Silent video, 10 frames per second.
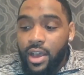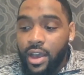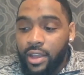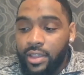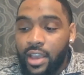
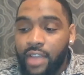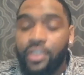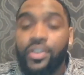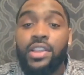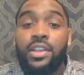So I have a
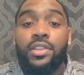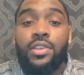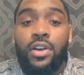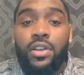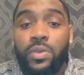residence
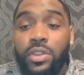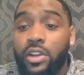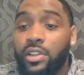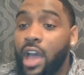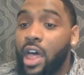halls. With our
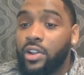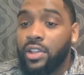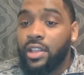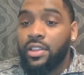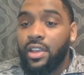Scholars of
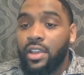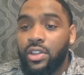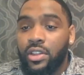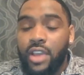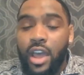Distinction
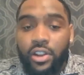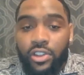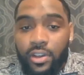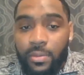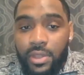
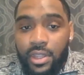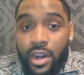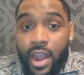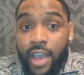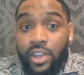scholarships, there
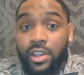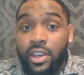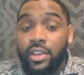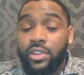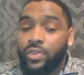actually
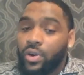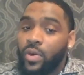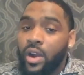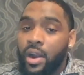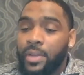is a
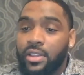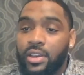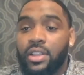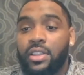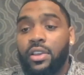requirement to
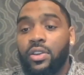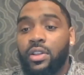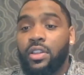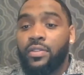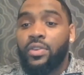continue to
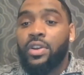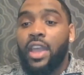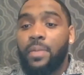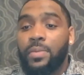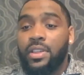live on
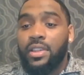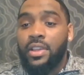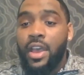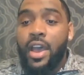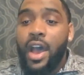campus.
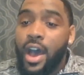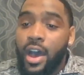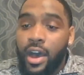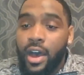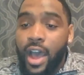
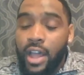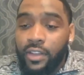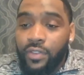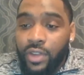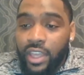I lived
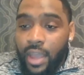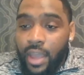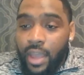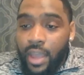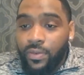on campus
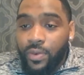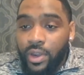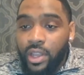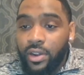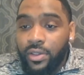for 4
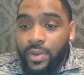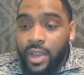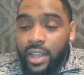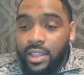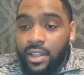years when I
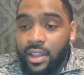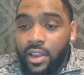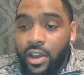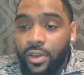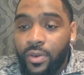attended
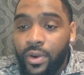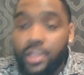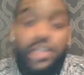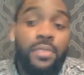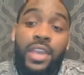Concord, and
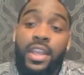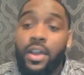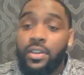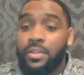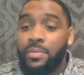to me, that
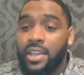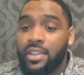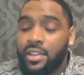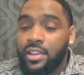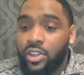was the best
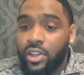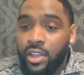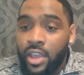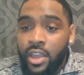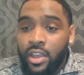decision.
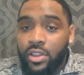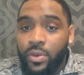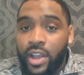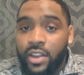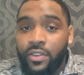It's a way
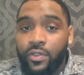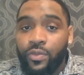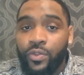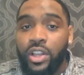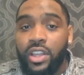to
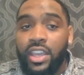really